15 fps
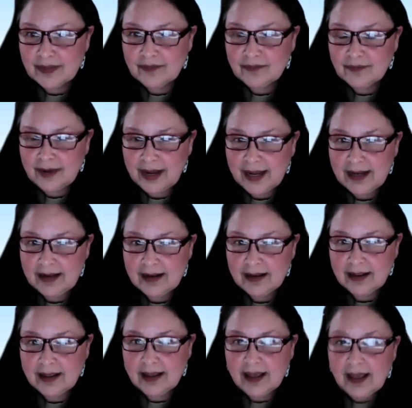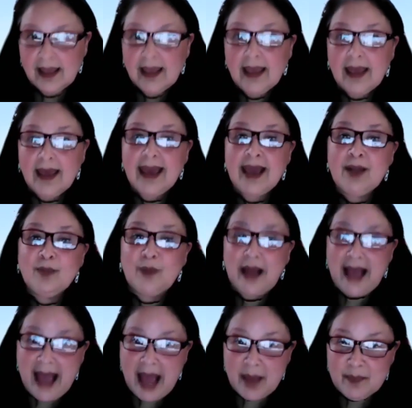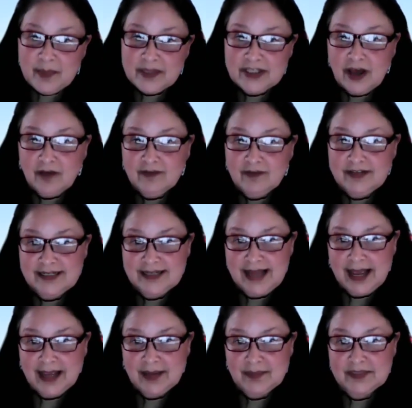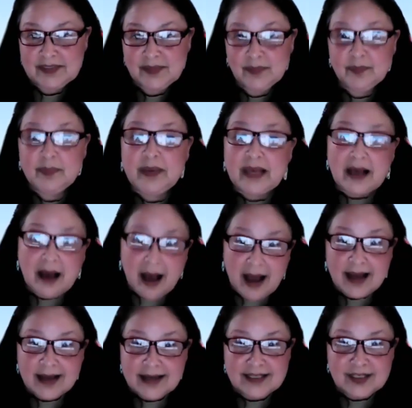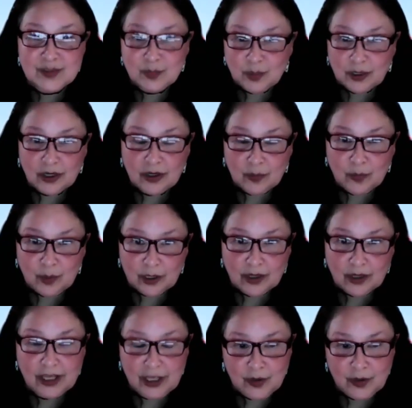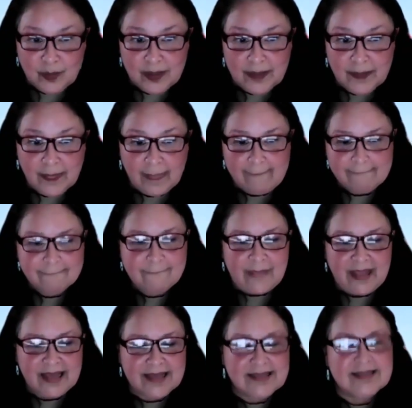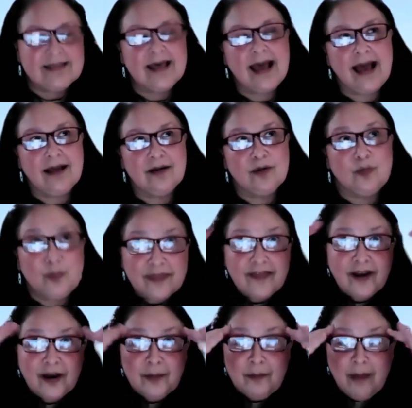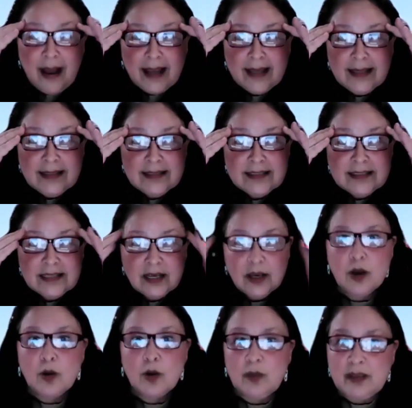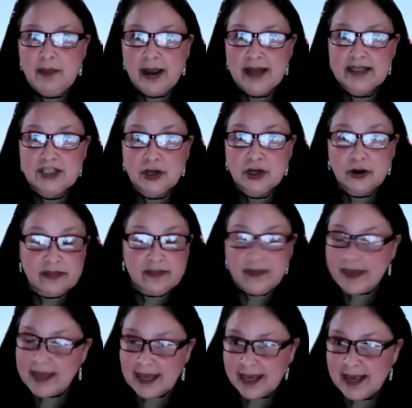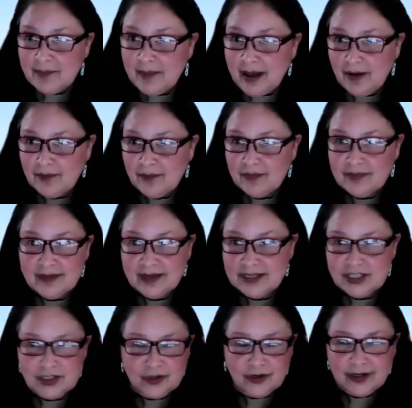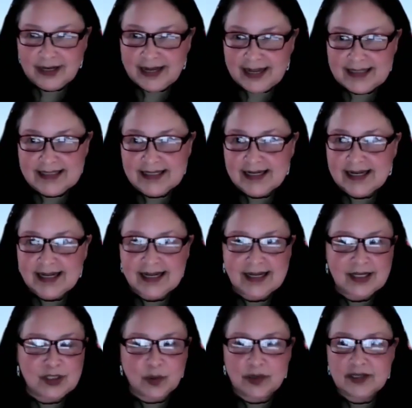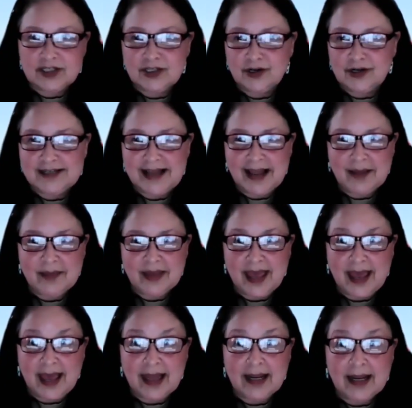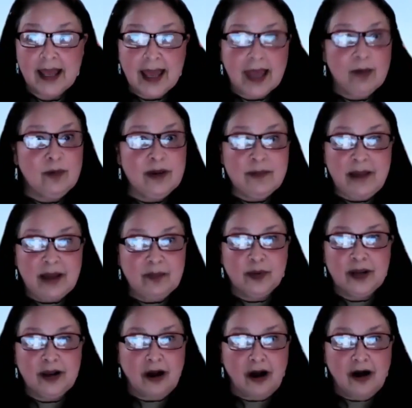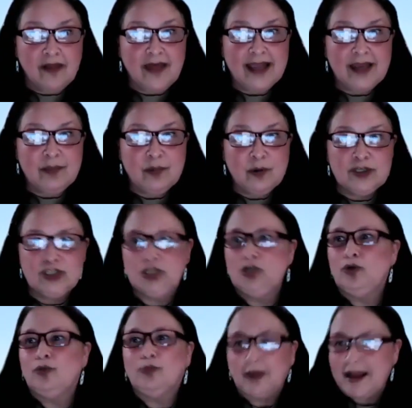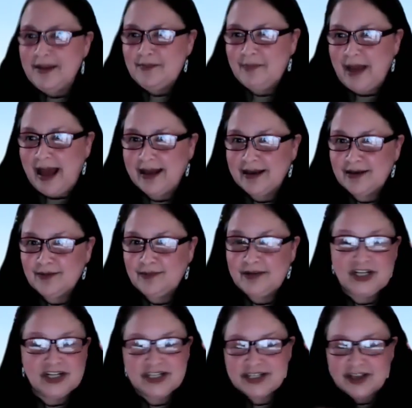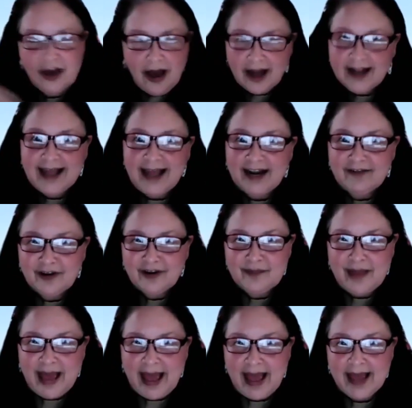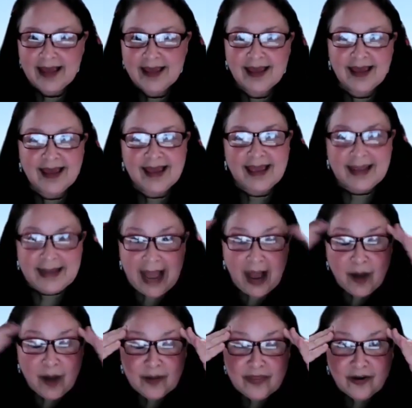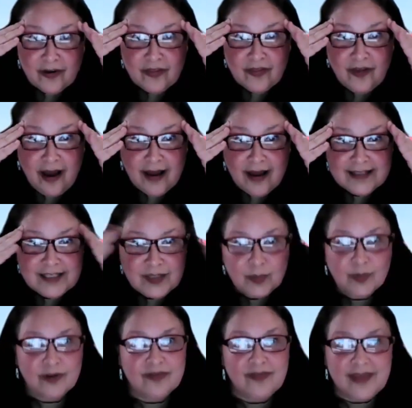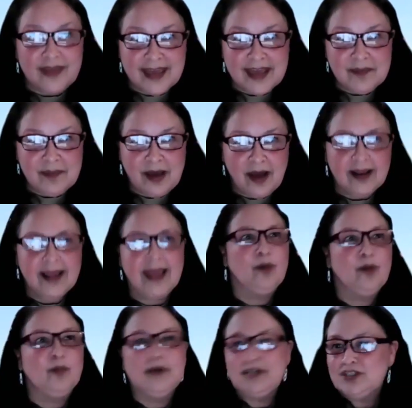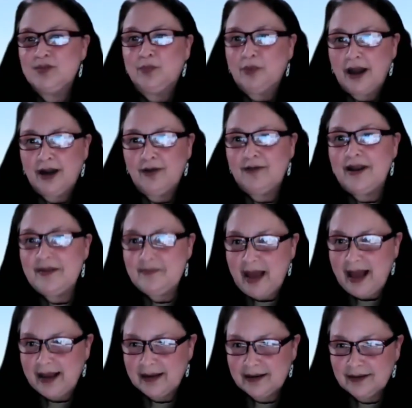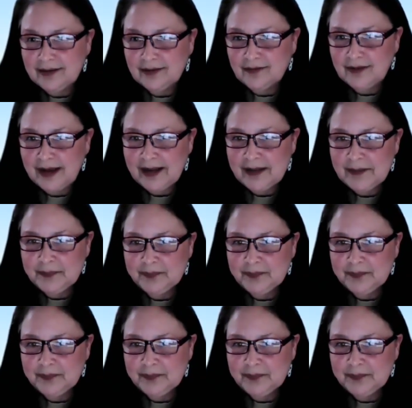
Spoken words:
right? And what happens oftentimes, because we're human, is that with our minds, we might start thinking about a certain incident or a certain time again, and we might bring all that emotion right back. We just got it out of our bag, and now with our thoughts, we're thinking about it and we just brought it right back, right?